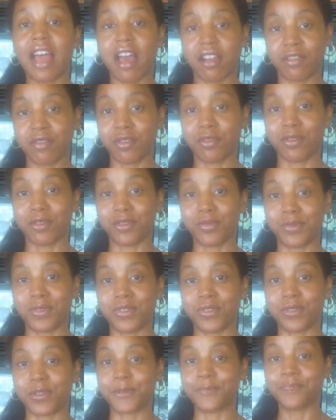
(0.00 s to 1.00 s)
out of the grocery
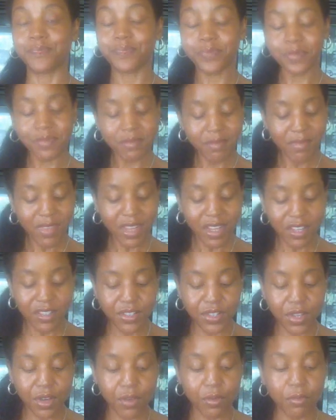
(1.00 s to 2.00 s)
store.
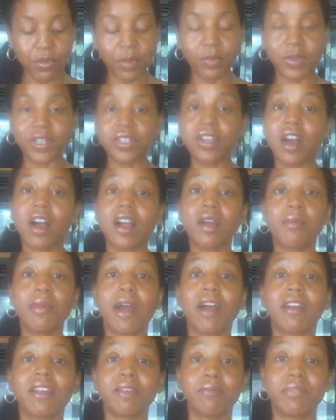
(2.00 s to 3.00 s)
So when we talk
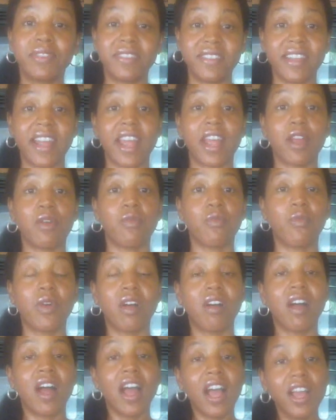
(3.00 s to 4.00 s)
about staying
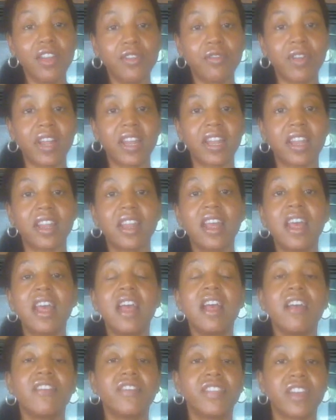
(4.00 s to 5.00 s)
well hydrated,
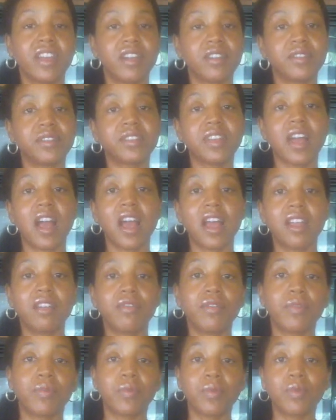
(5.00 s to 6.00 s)
there's kind
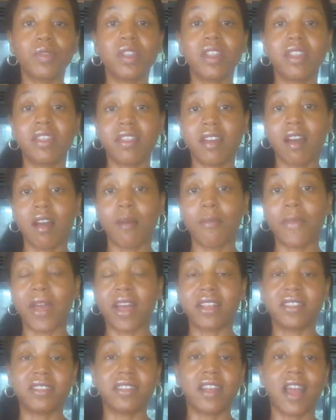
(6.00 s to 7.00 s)
of a rule of thumb
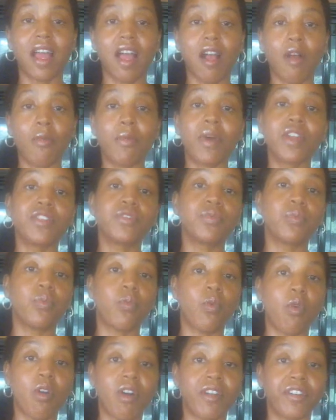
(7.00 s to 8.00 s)
as to how much
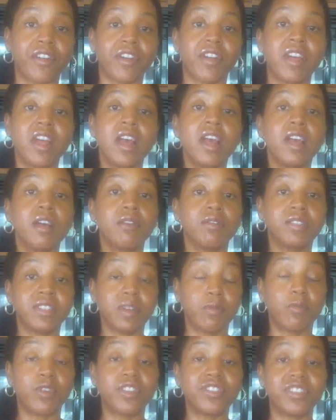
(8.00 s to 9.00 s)
water
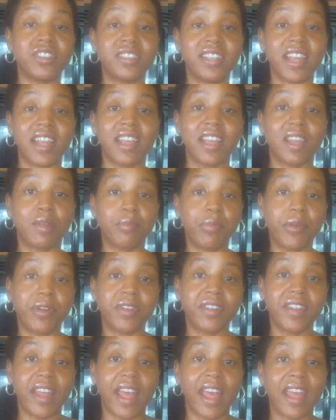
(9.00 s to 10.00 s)
someone should take in
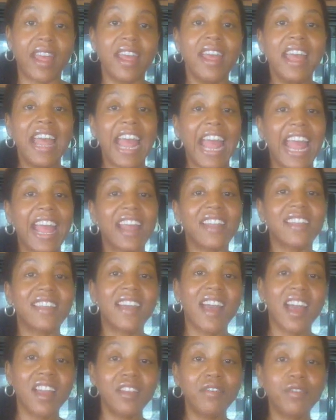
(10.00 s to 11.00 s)
per day. And
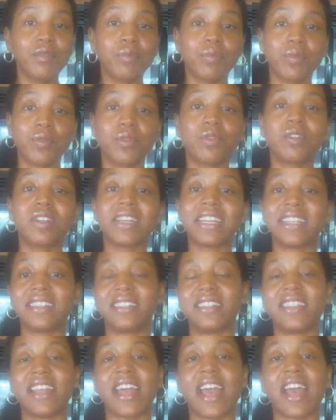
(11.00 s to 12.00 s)
kind of the rule
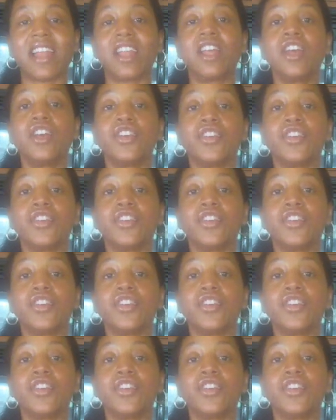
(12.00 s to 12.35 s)
is that